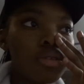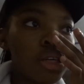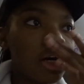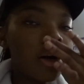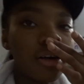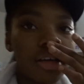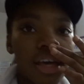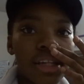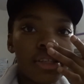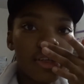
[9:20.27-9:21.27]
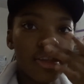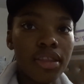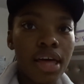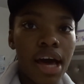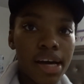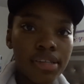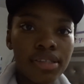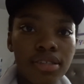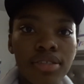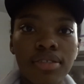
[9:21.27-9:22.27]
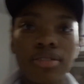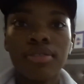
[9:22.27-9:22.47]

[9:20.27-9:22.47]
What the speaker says: yeah, I'll get to that.